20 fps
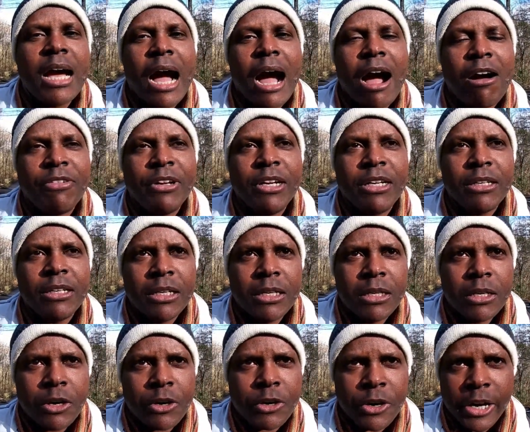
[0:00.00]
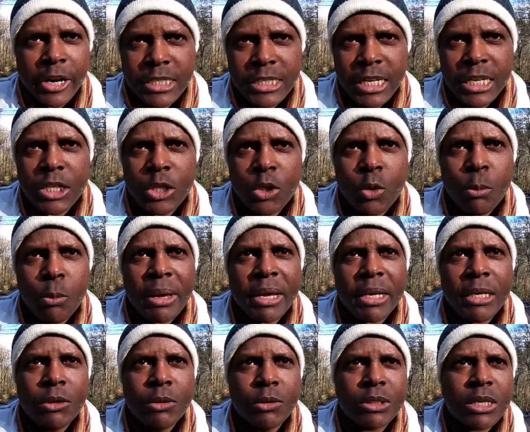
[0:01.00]
having created new
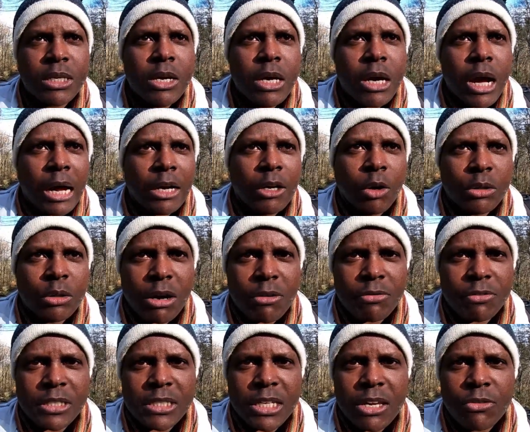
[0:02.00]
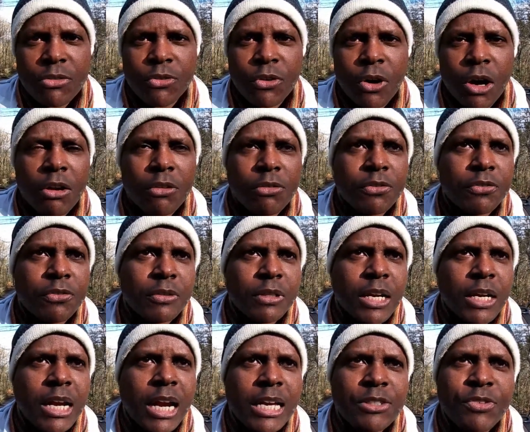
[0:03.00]
menus, and out of it evolved
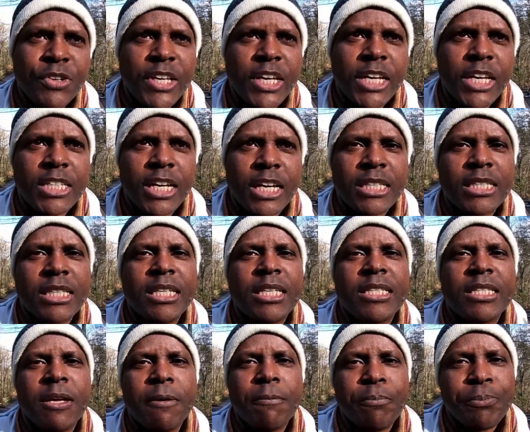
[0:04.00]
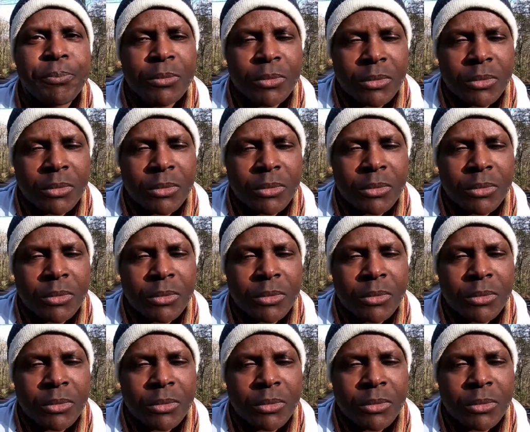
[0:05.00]
the classification system.